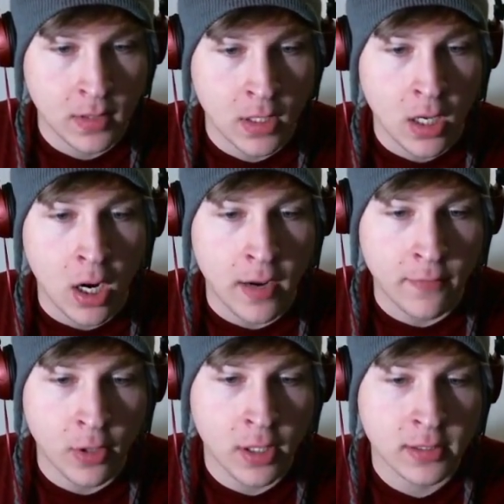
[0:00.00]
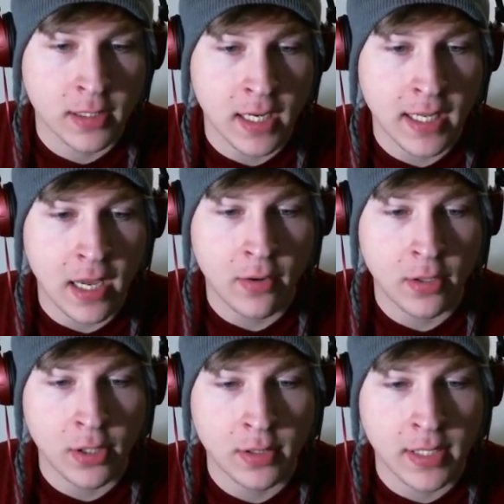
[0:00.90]
Alright, Veradux, can I count on
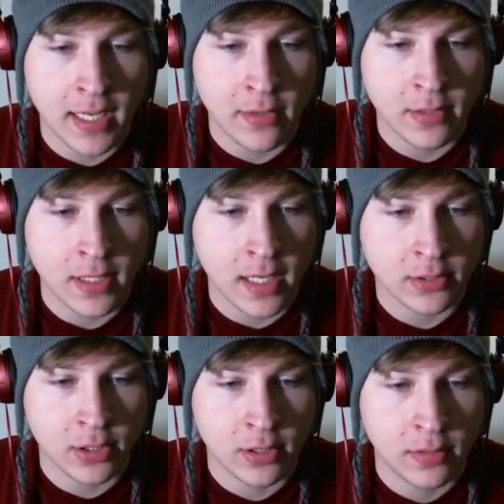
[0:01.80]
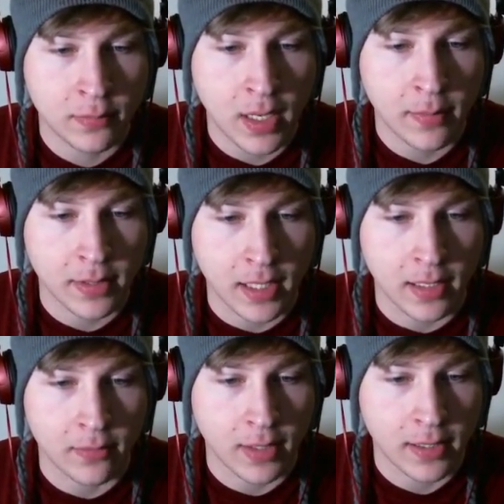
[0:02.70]
you to take out the doctor? Probably
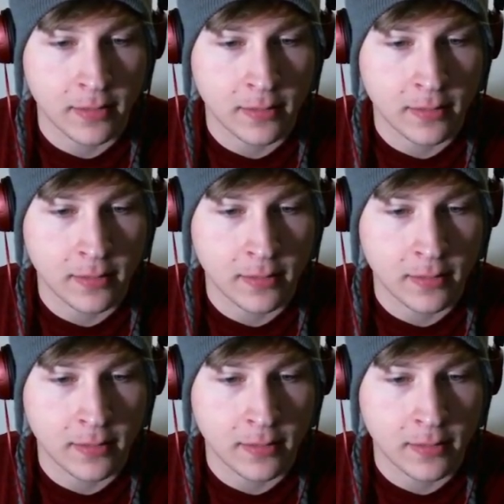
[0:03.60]
not, right?